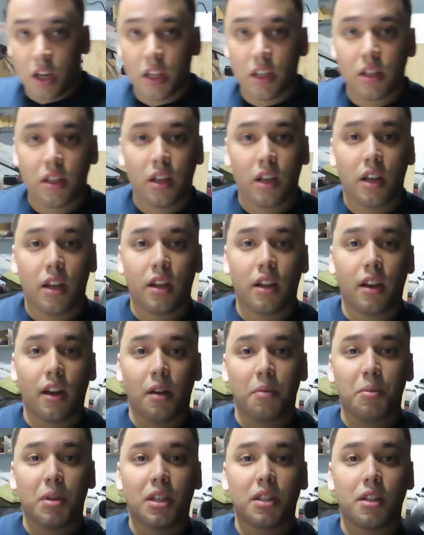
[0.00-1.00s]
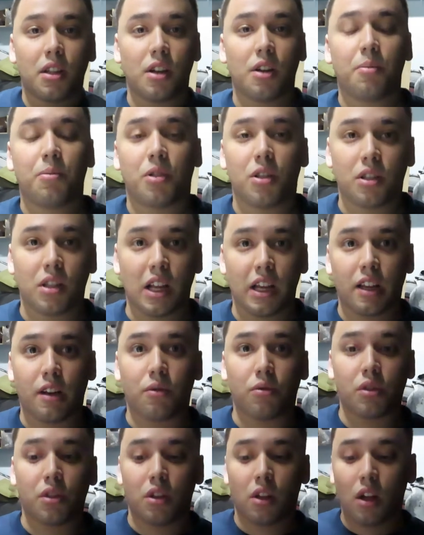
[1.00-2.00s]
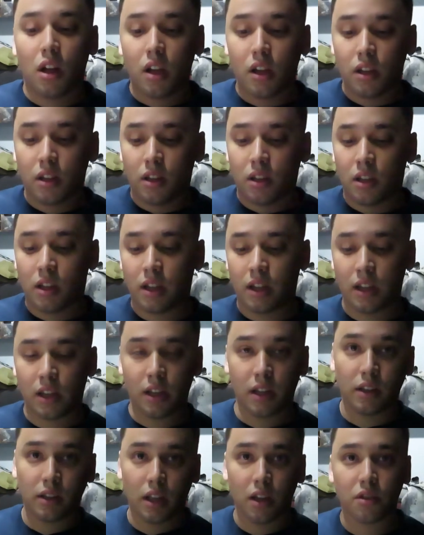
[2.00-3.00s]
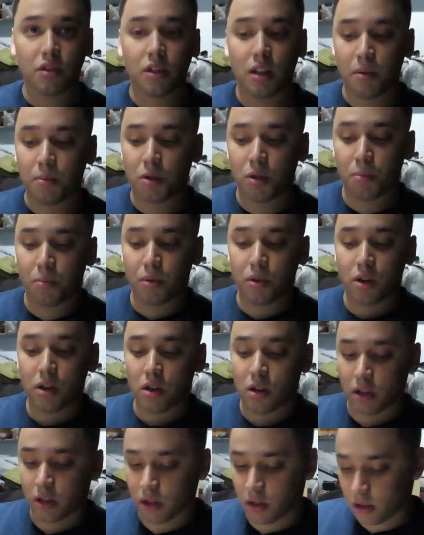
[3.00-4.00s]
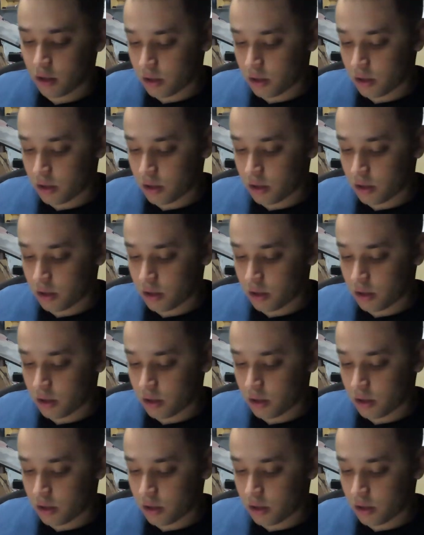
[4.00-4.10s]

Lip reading: is. I mixed it up just like I was taught. Now it's time to put it on.